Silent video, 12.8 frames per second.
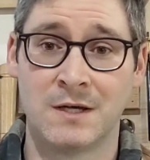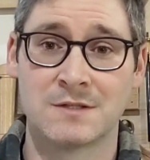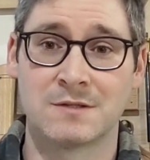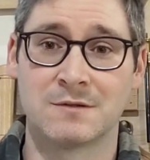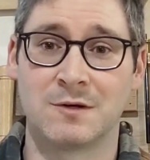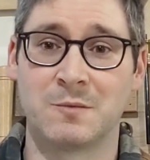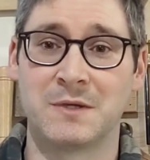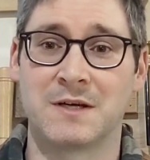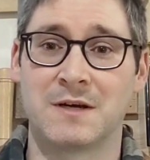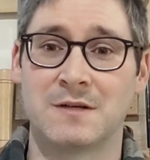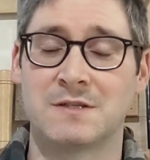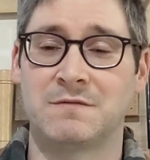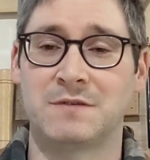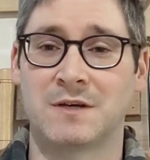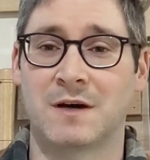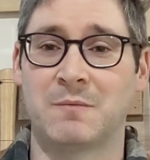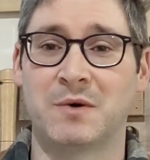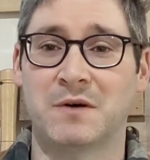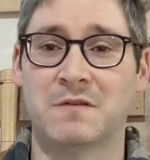so nobody cares if you
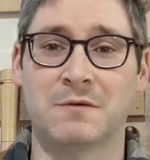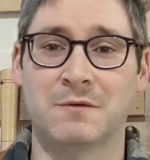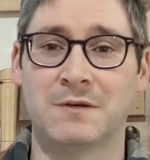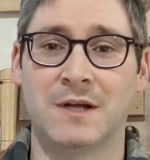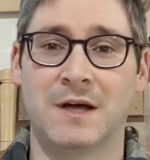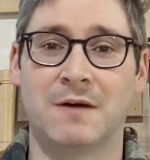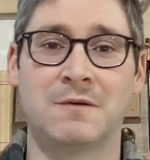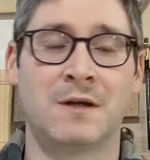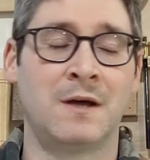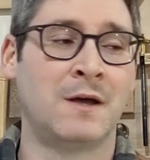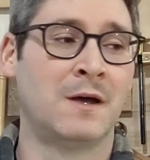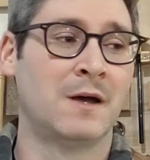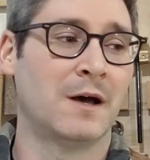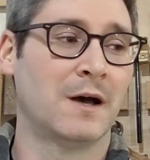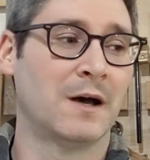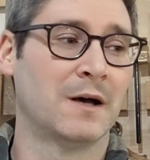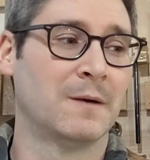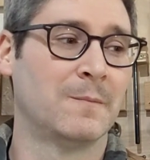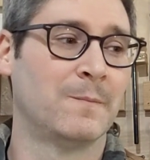cut buckthorn down.
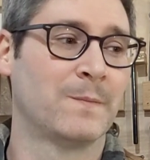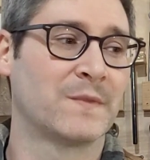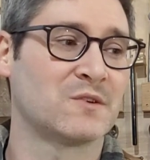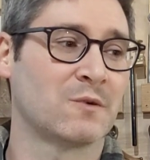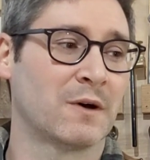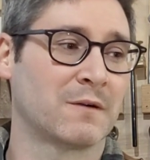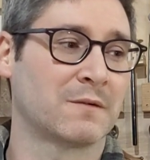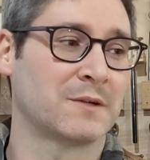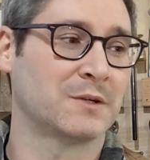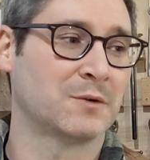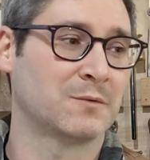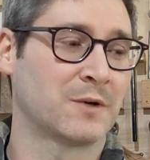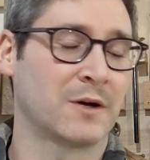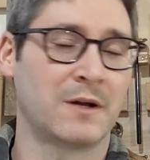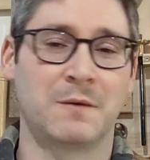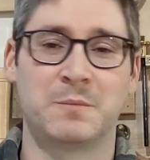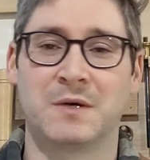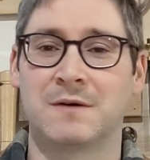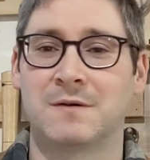So I'll cut
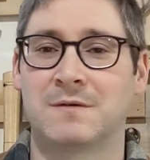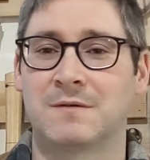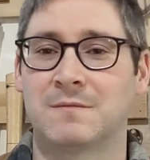up a